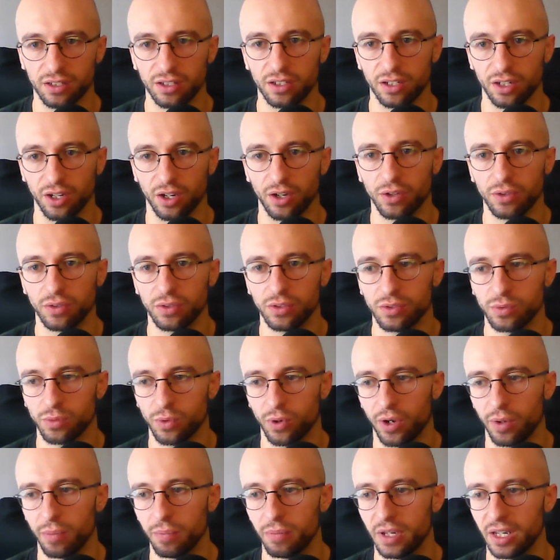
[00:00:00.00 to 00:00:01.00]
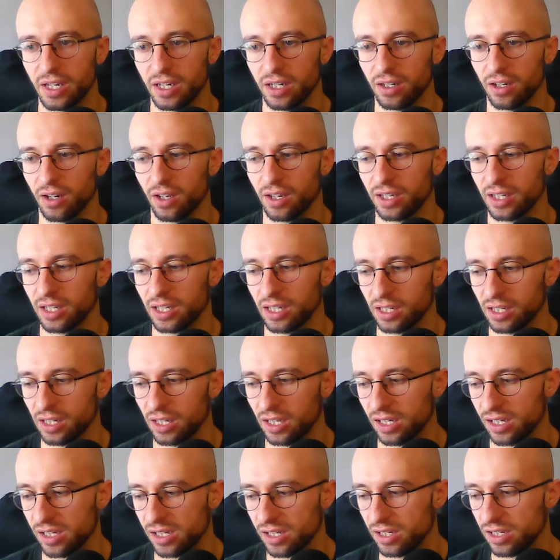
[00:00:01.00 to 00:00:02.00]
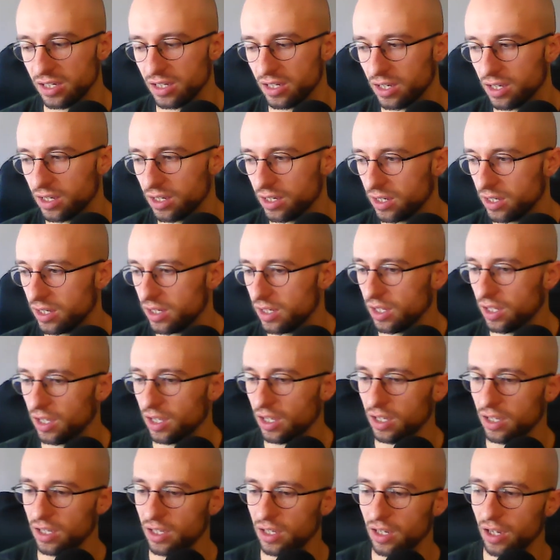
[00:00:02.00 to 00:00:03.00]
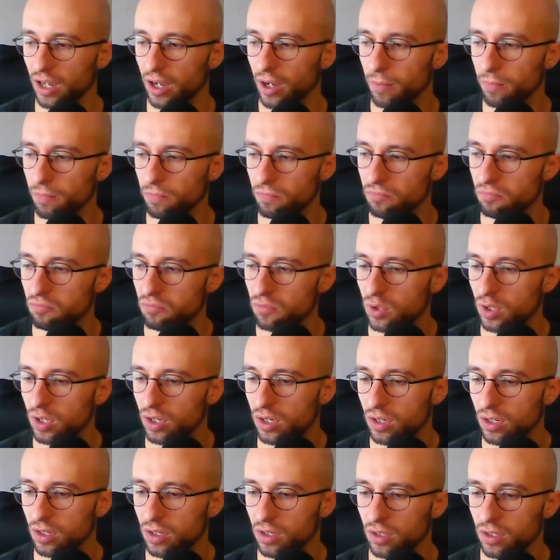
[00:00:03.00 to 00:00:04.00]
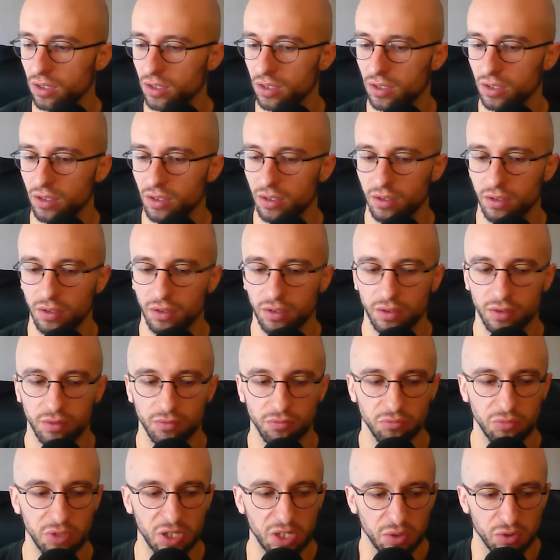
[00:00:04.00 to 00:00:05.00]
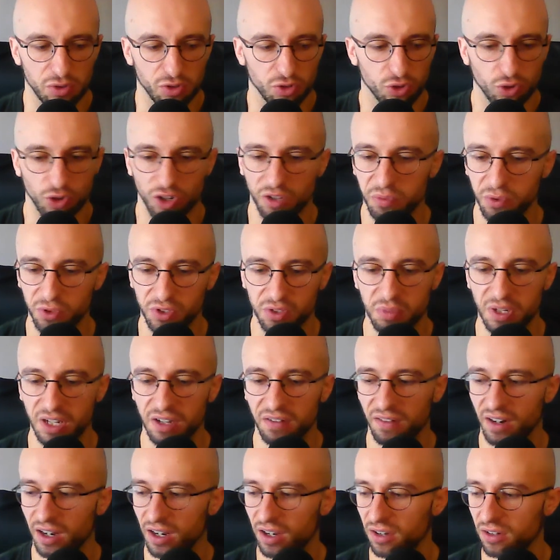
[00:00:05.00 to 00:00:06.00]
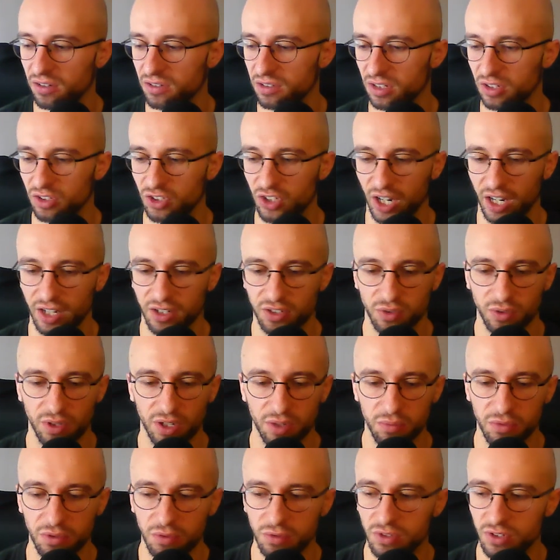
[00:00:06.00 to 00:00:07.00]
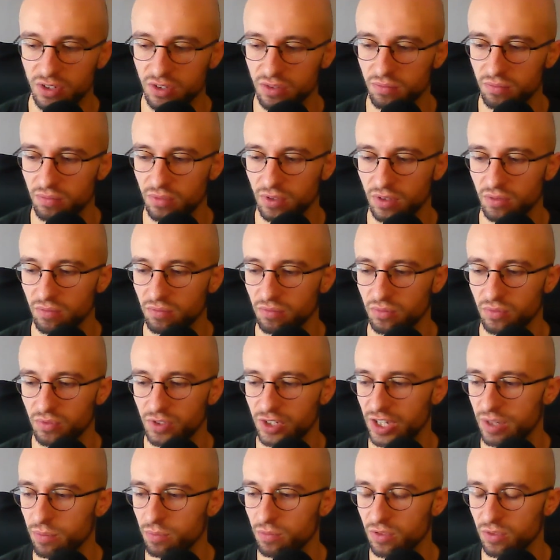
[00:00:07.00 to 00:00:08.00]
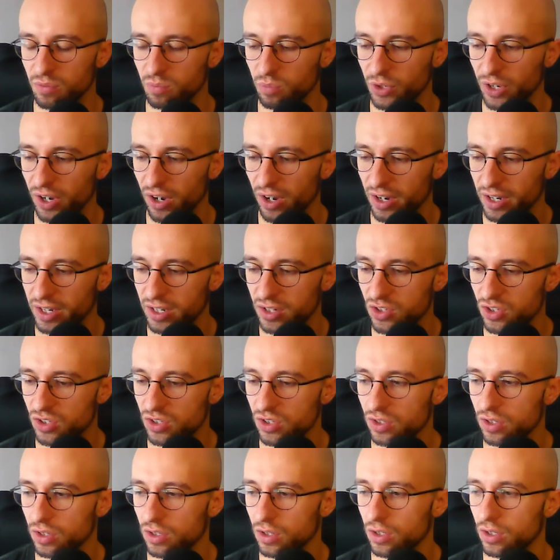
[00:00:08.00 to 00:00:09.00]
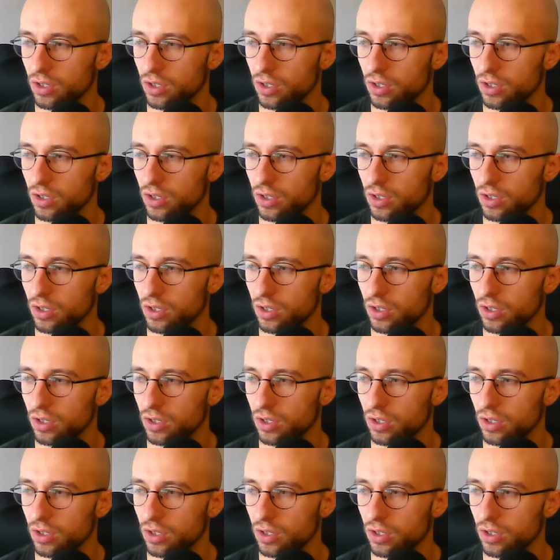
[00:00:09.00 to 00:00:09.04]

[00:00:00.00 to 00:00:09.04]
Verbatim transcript: You know, it's what I mean. Like he he he um he was enjoyable to be around. You could chat to him. He was seemed nice.